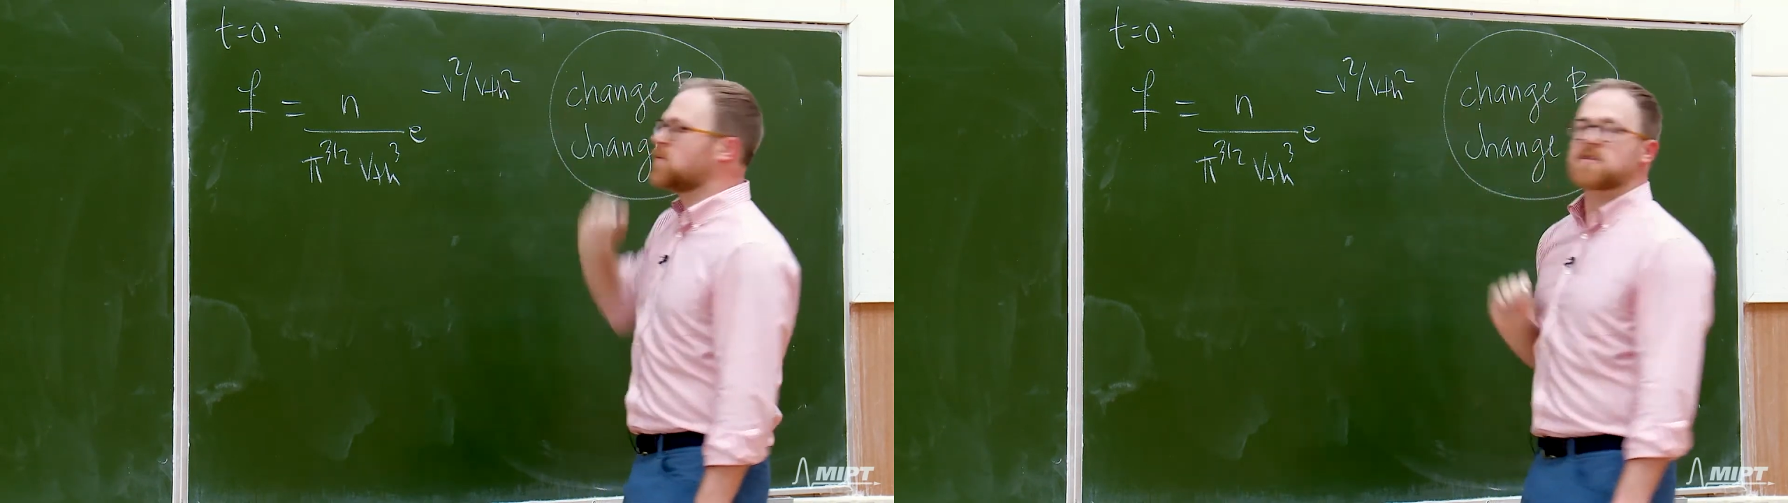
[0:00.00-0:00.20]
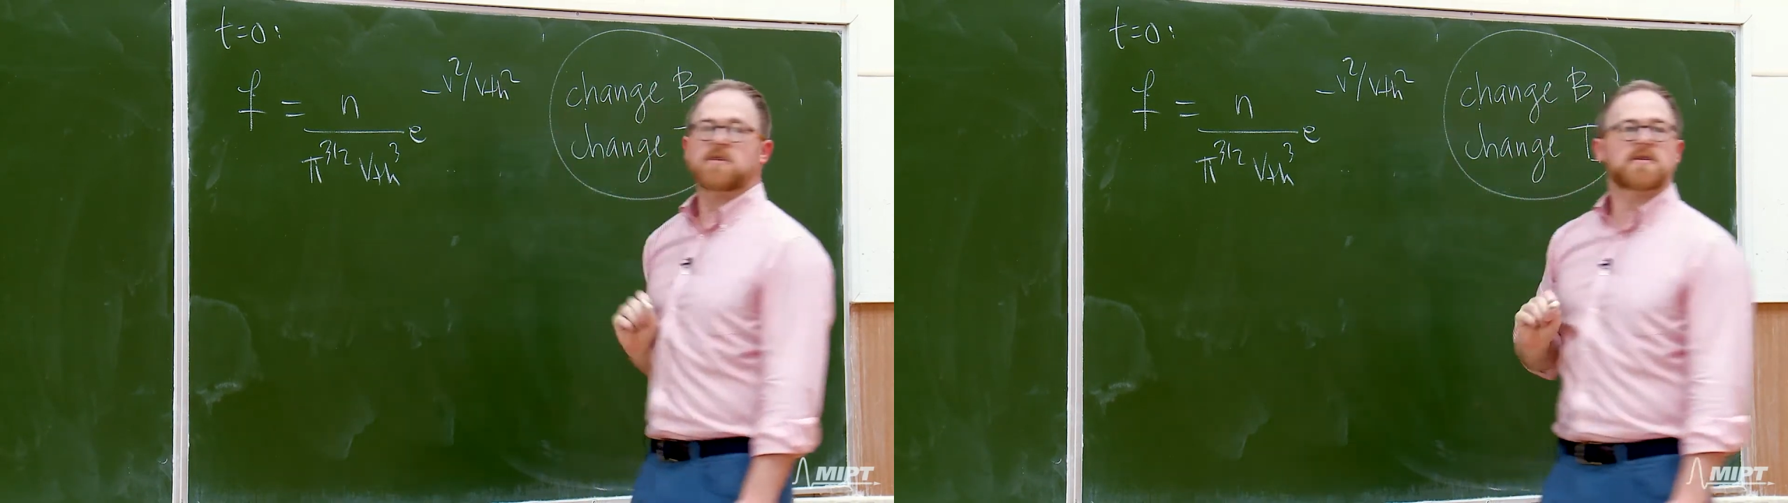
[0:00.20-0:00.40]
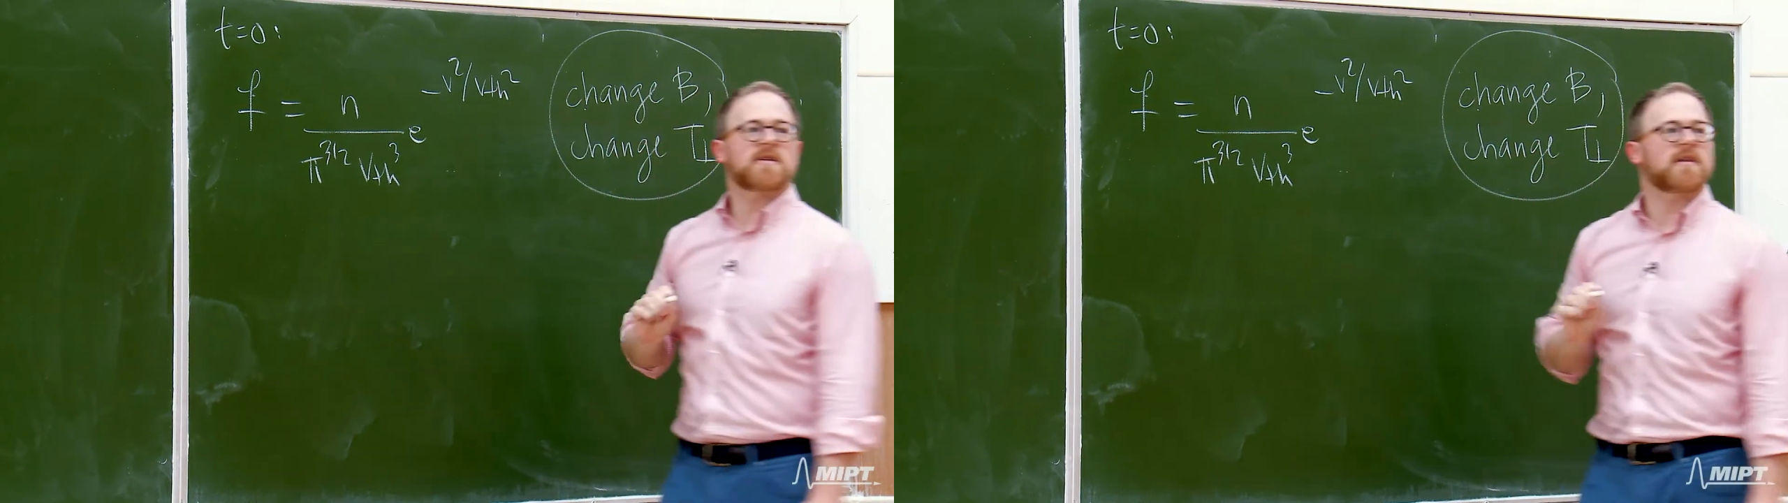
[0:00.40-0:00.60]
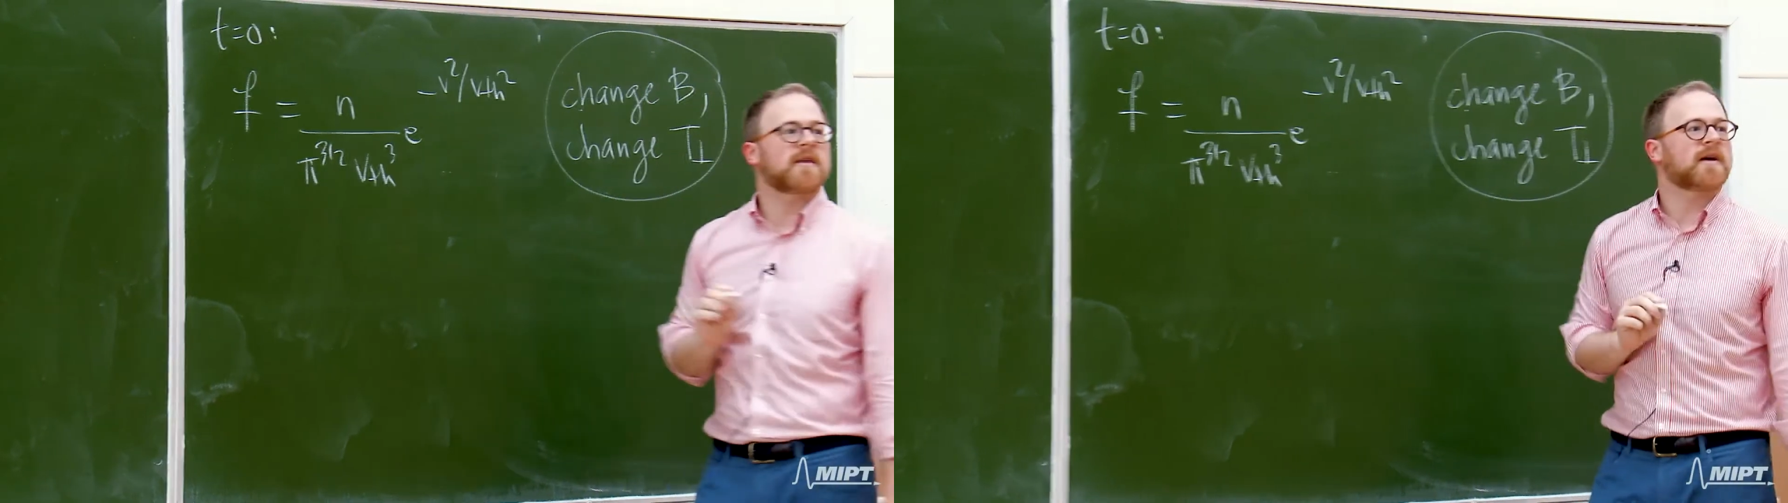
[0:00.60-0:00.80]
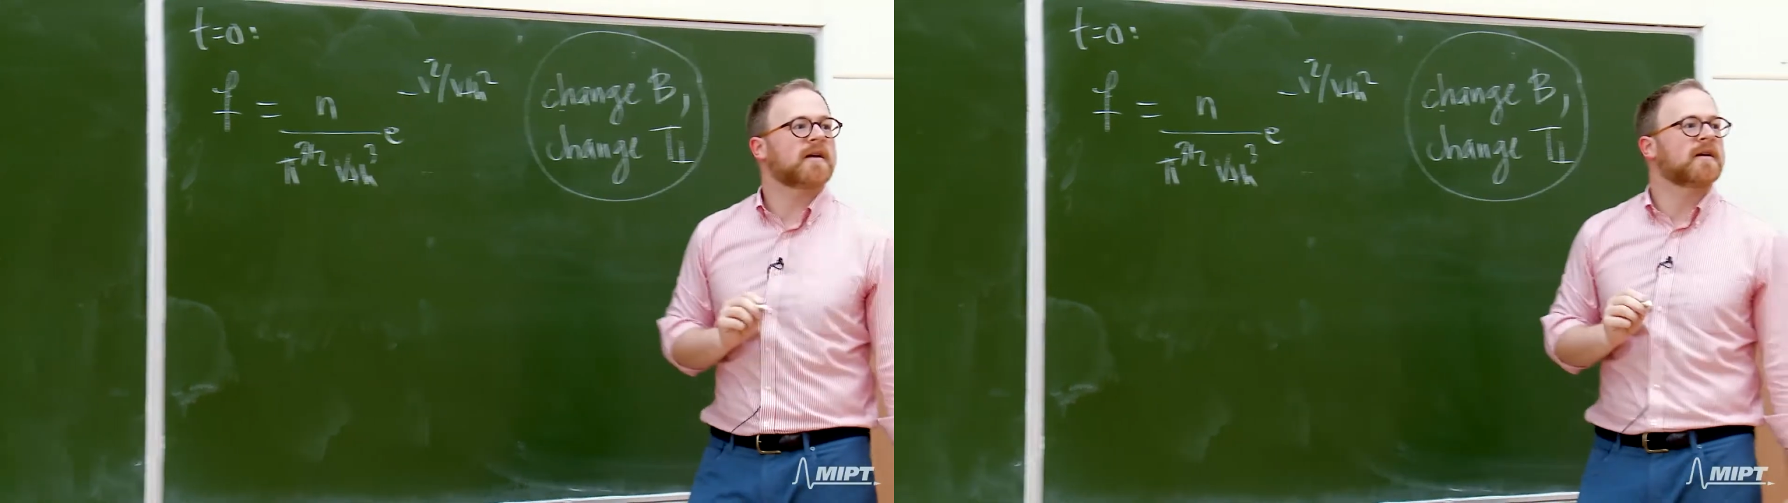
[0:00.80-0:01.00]
which looks like
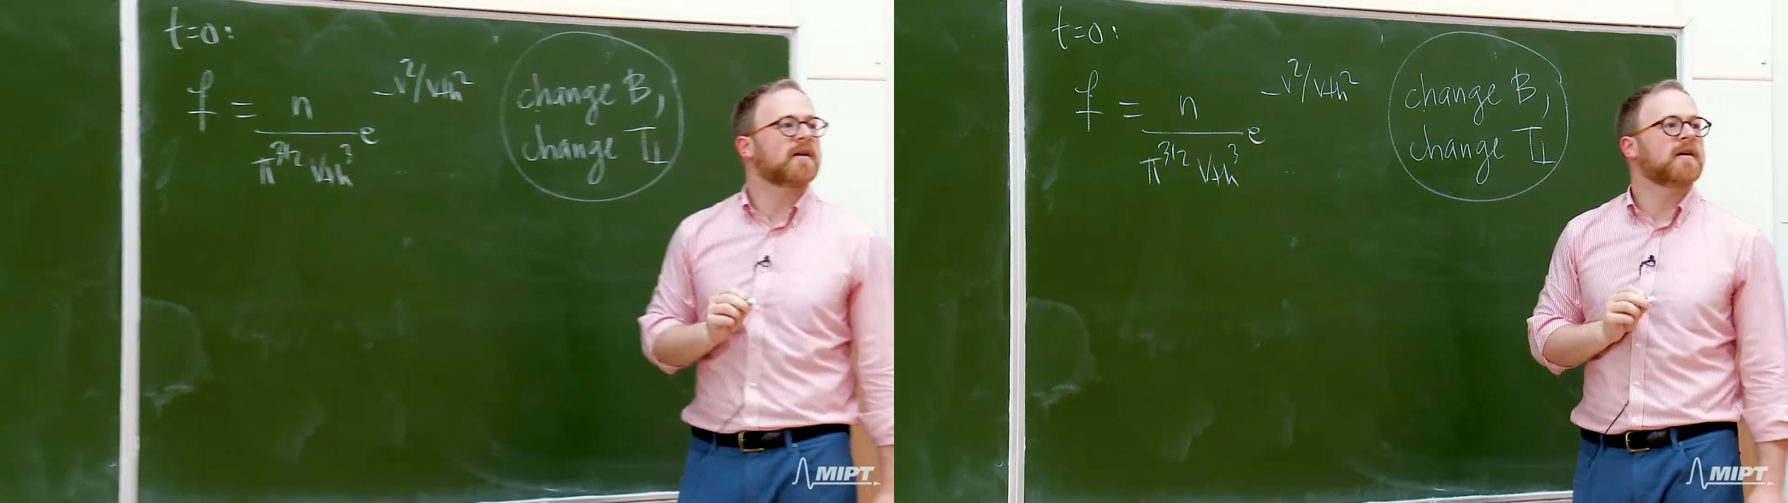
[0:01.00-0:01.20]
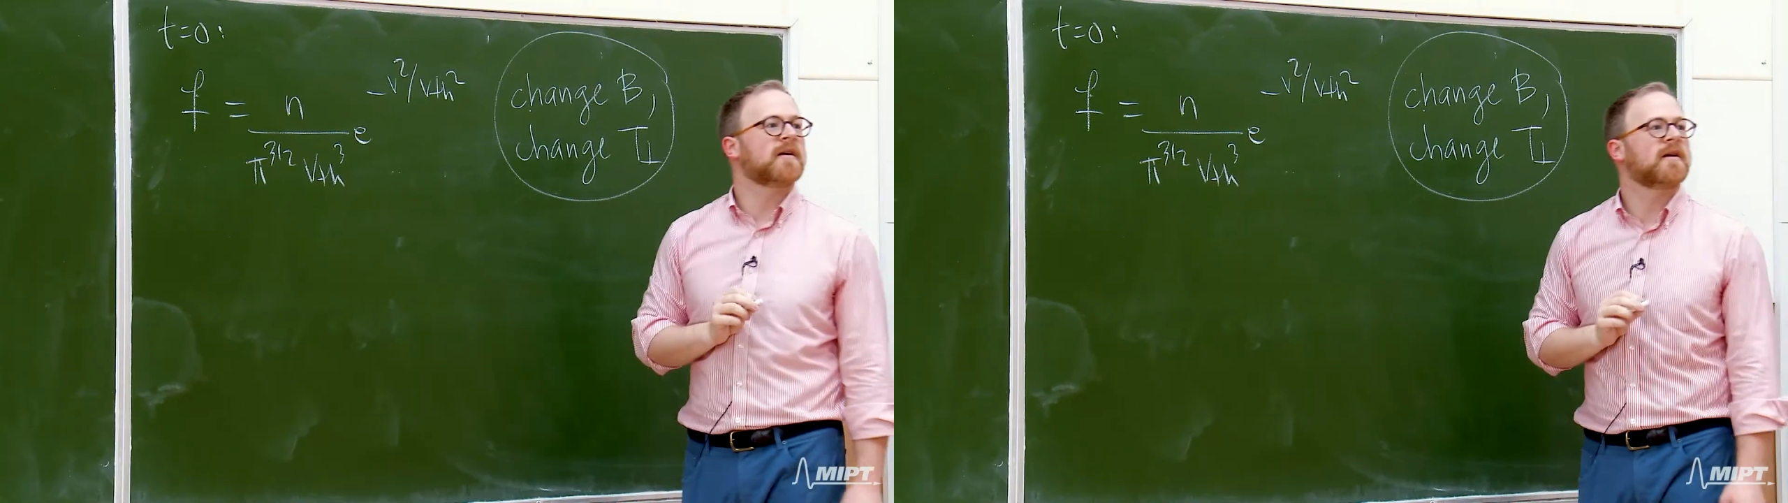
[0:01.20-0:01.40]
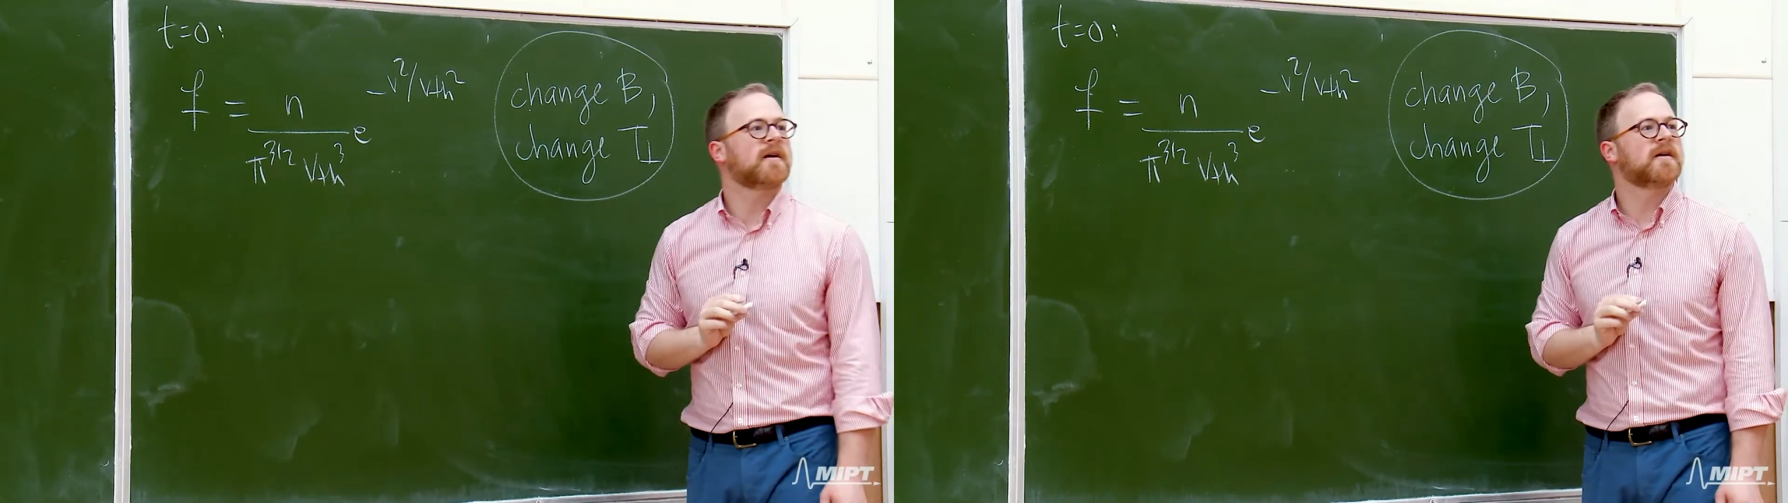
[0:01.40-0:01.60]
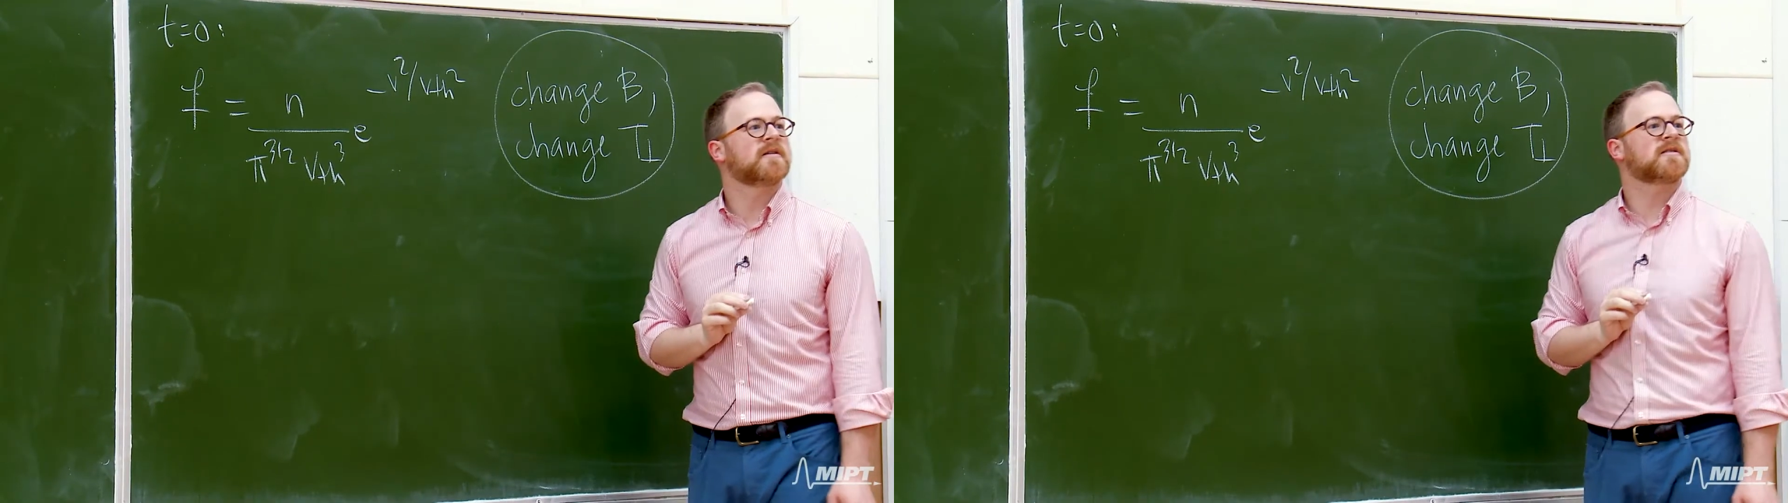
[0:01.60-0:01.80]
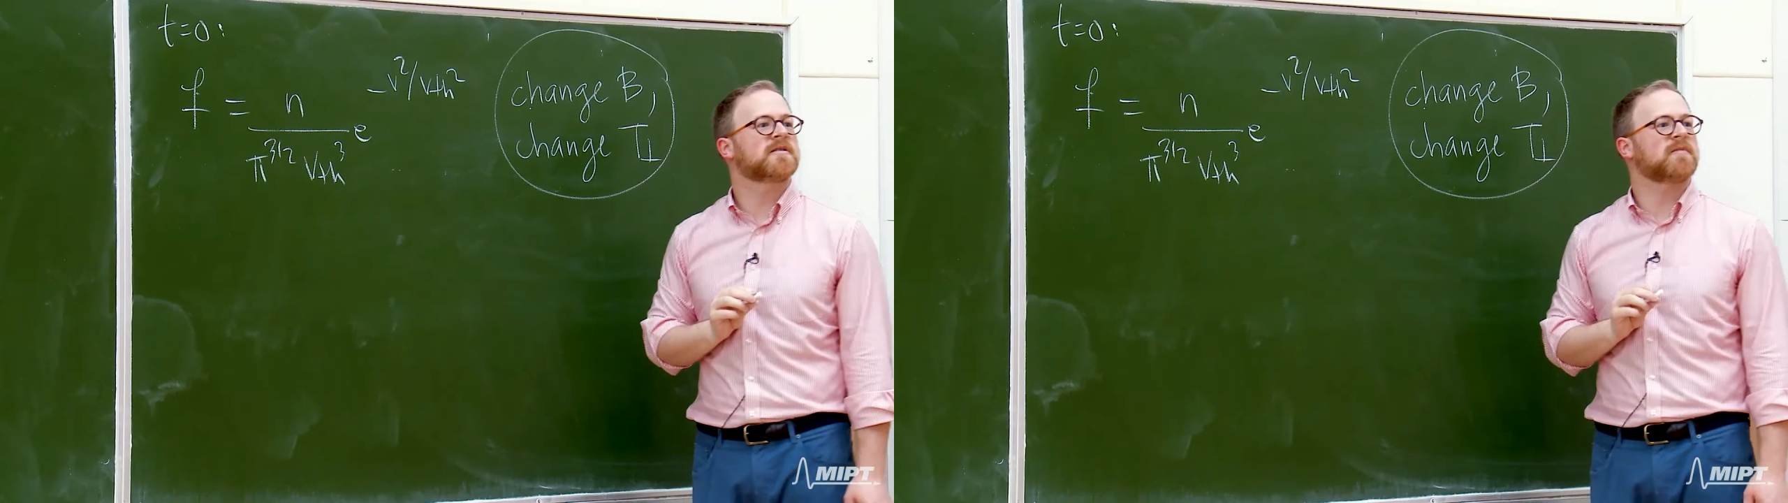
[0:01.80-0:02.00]
that.
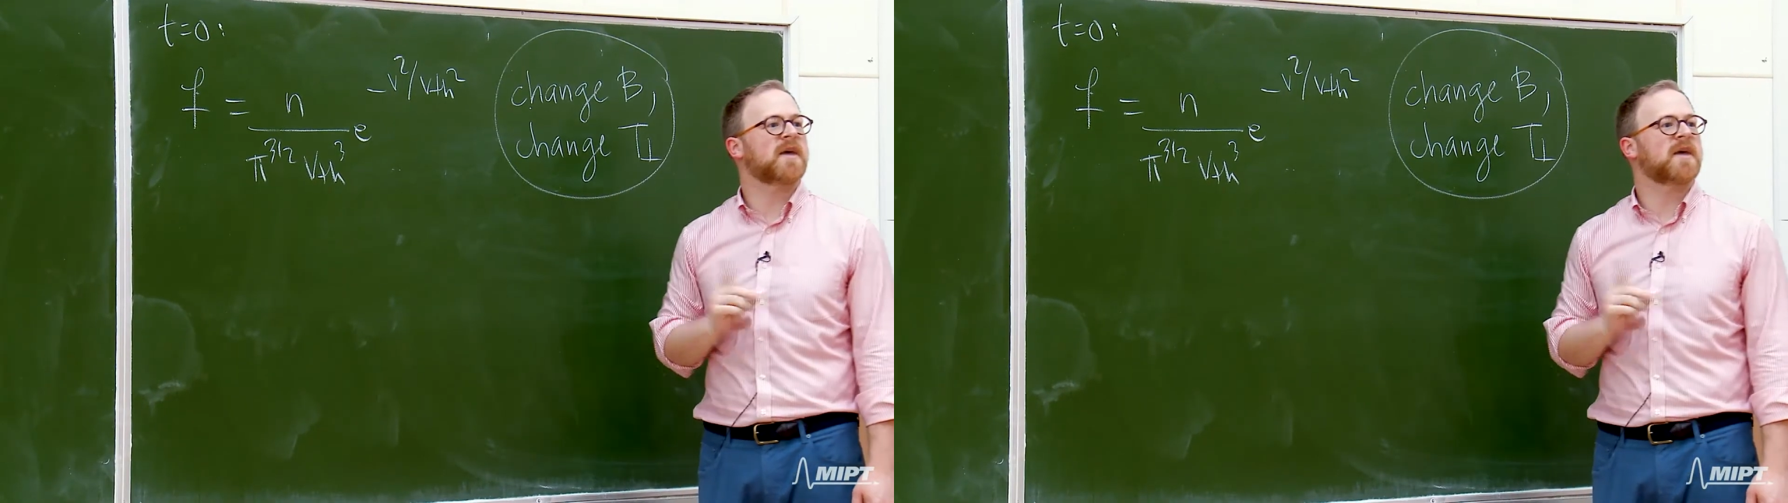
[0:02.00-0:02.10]
It's just